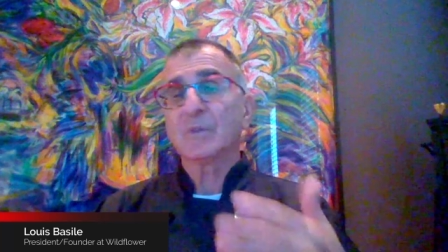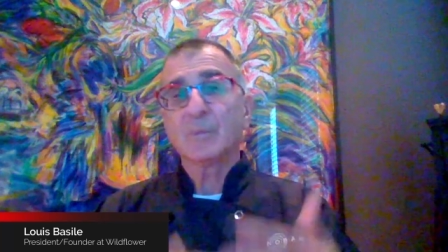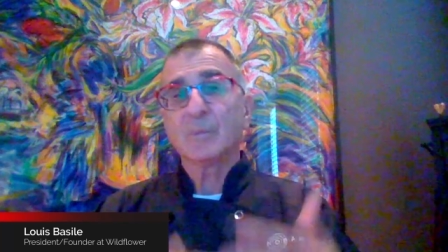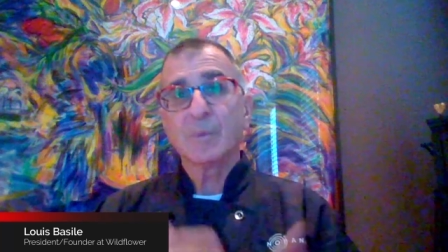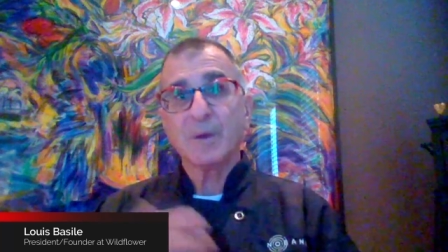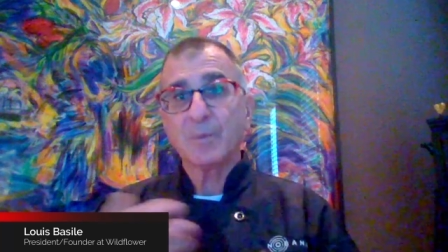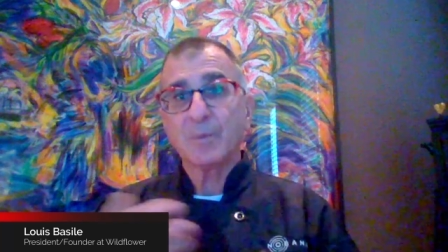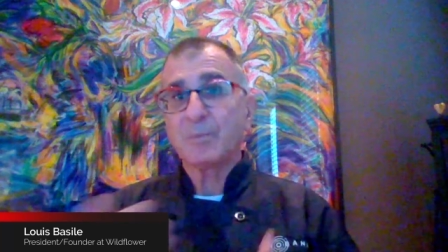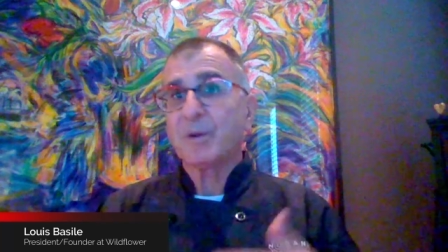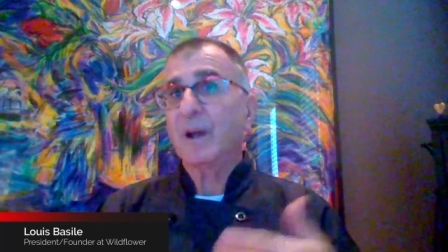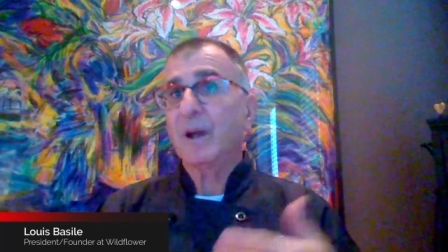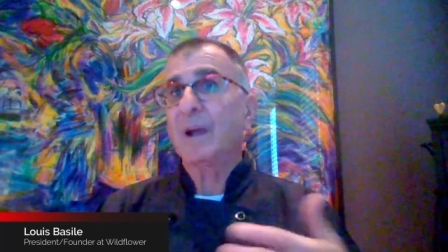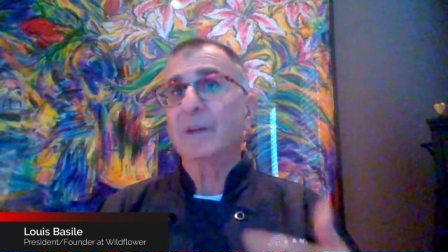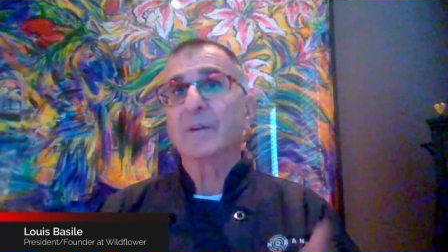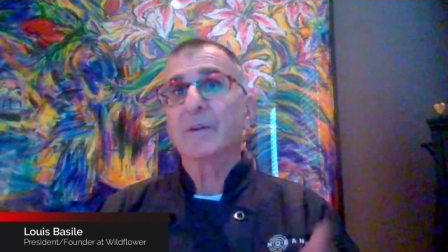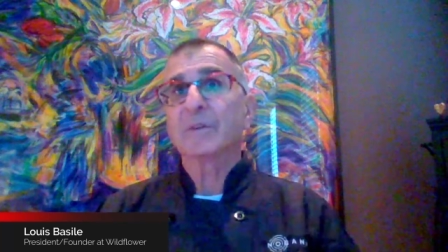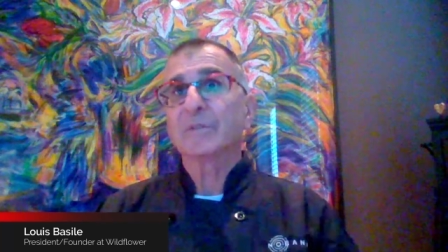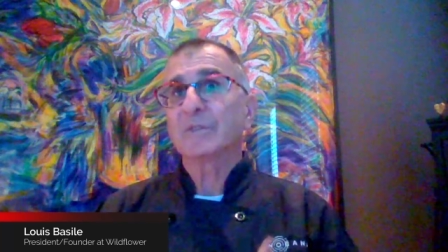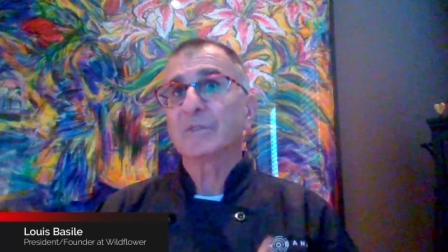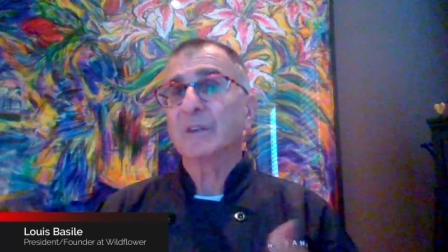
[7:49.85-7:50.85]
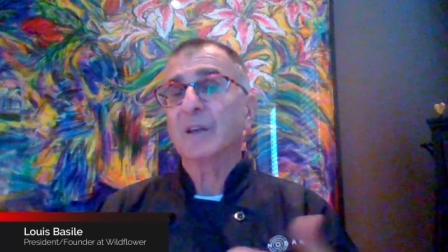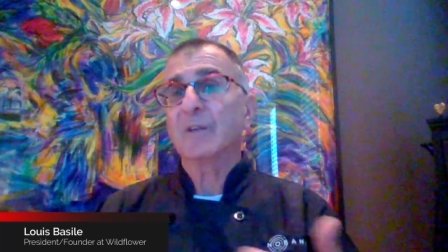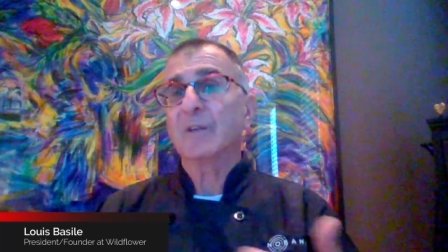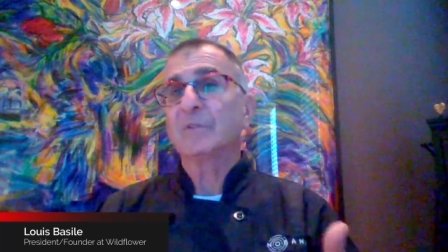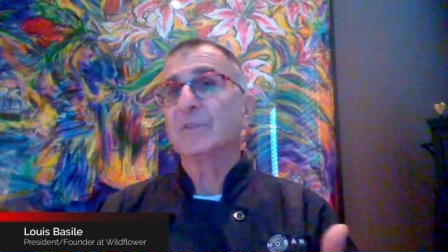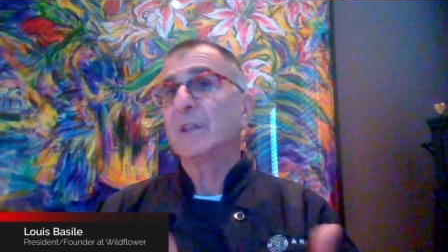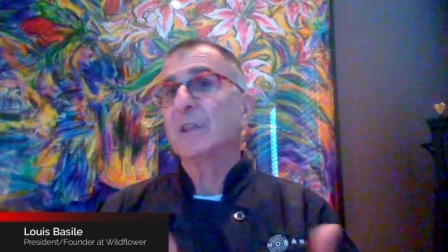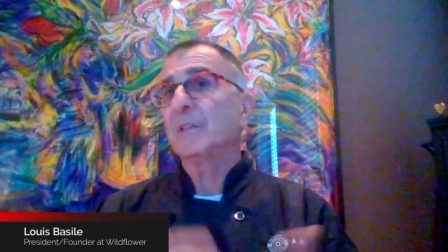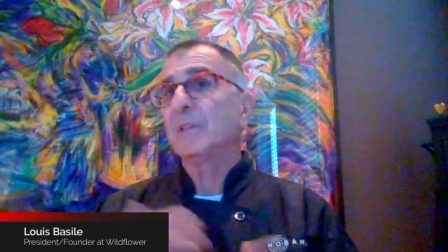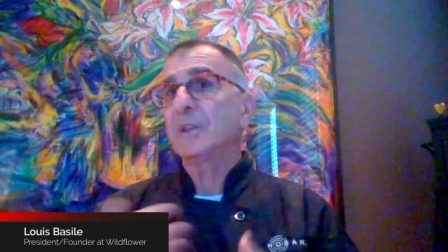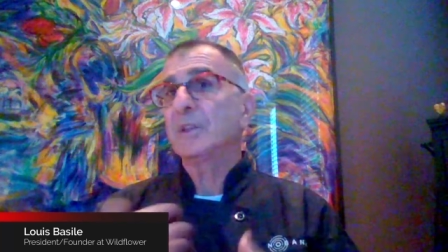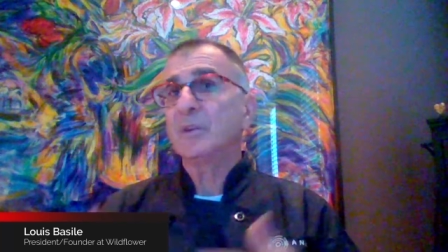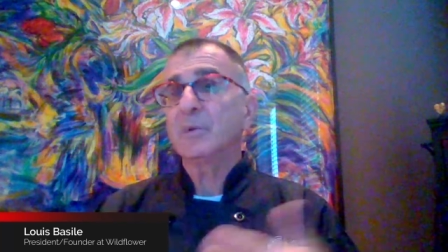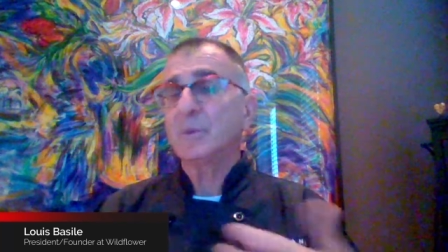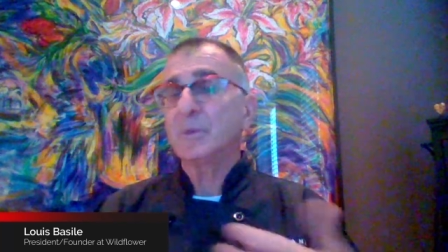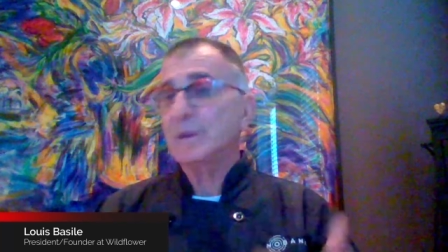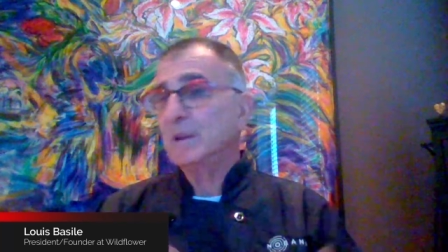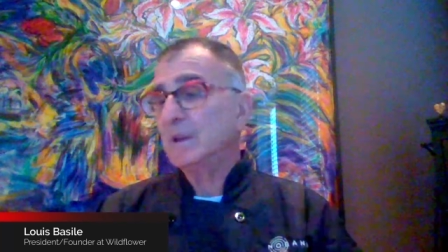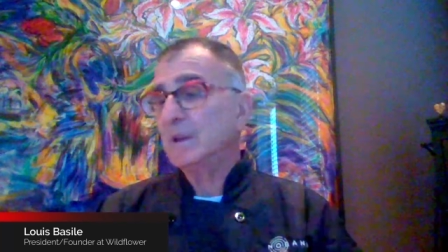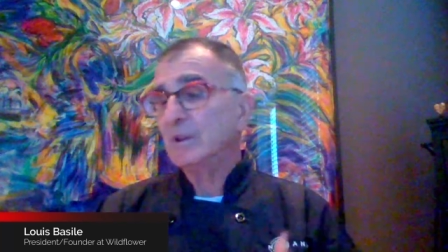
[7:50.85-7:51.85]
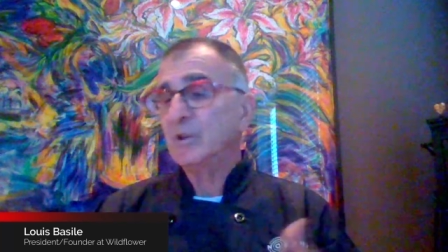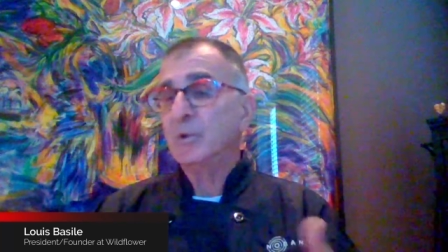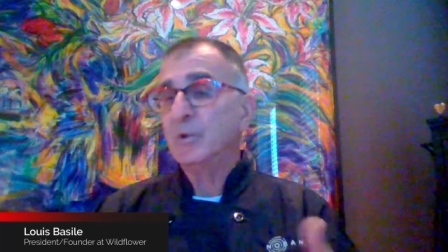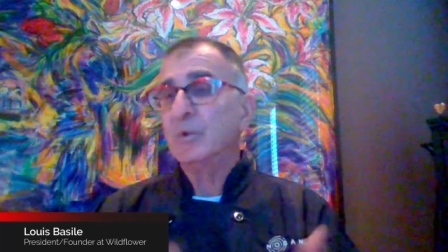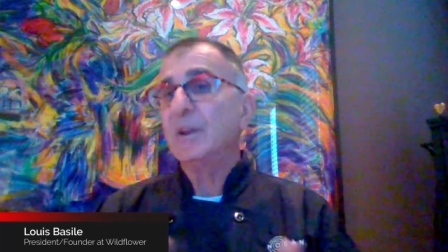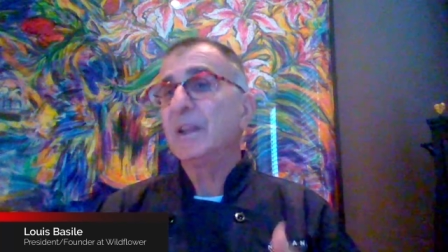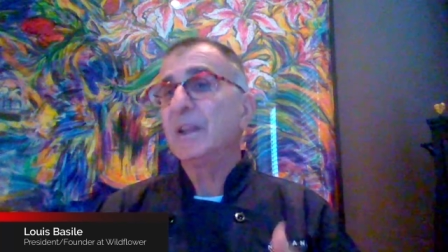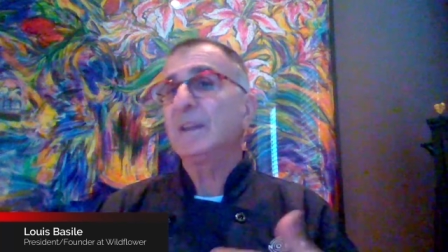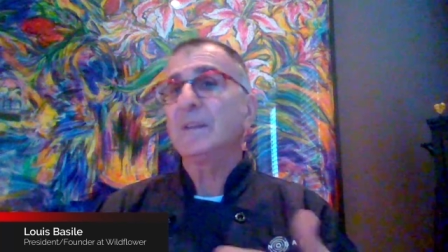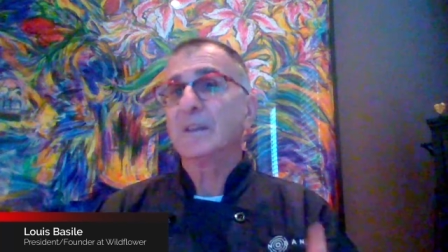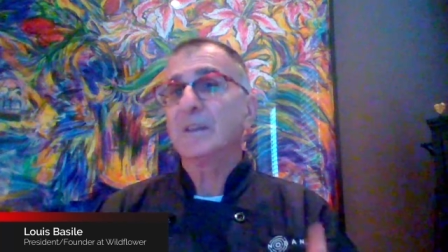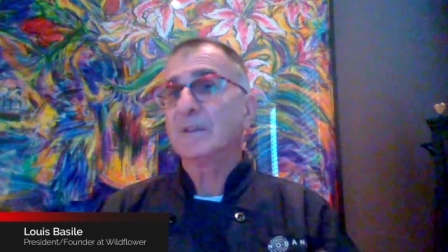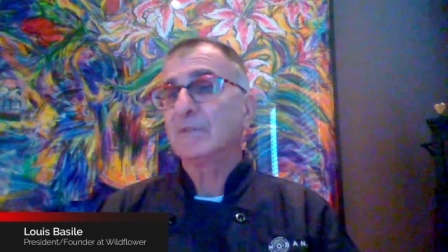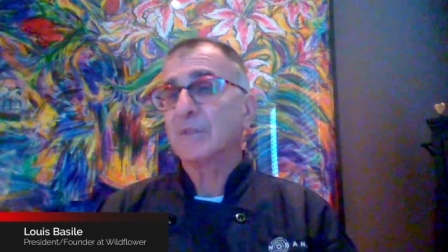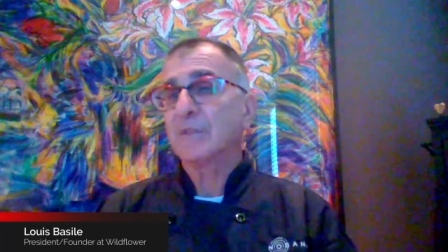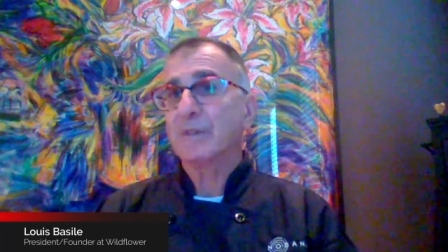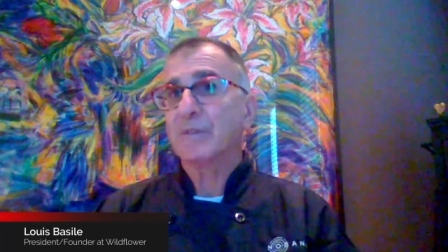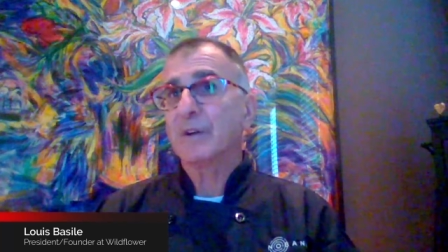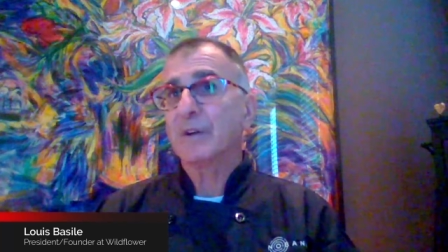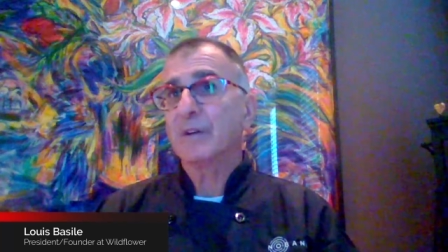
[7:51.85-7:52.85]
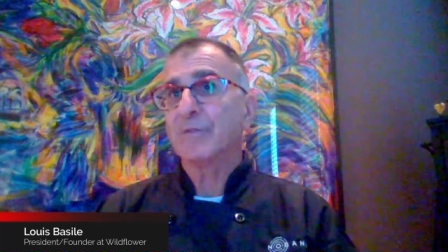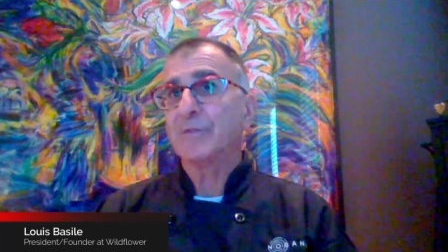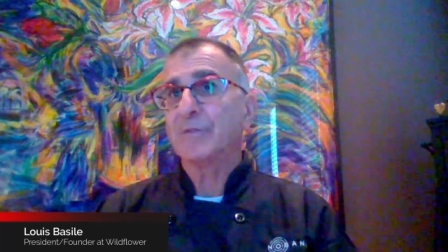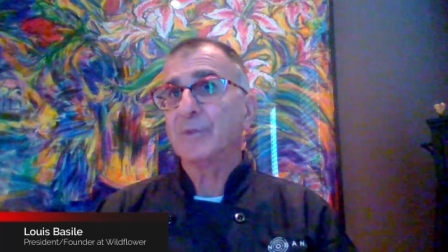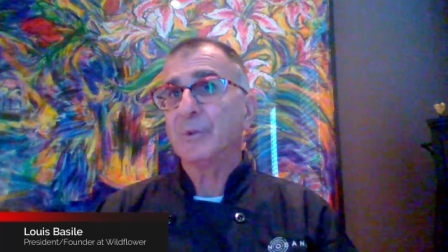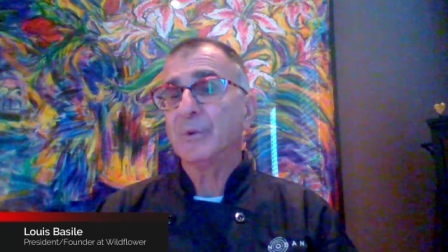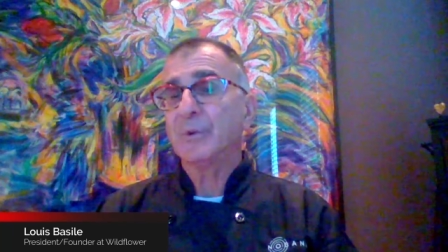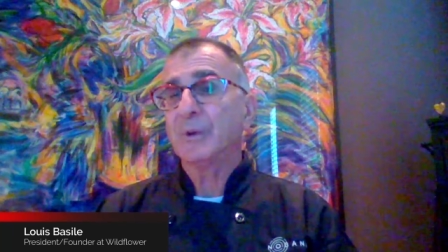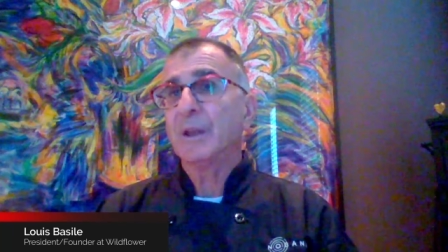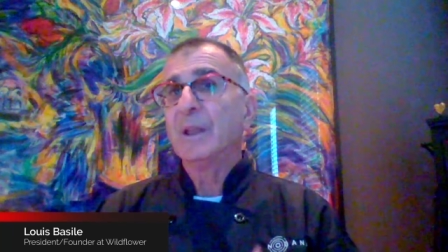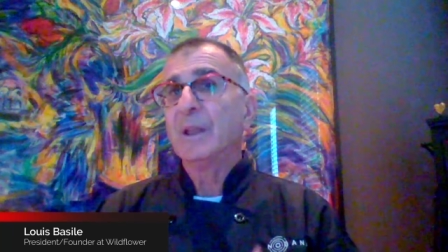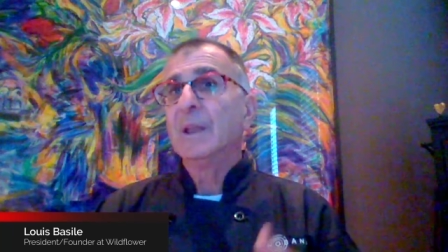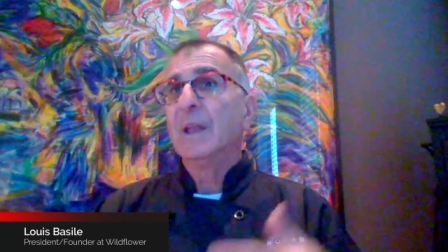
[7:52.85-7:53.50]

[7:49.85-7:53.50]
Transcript: and we pride ourselves on the u uniqueness of our food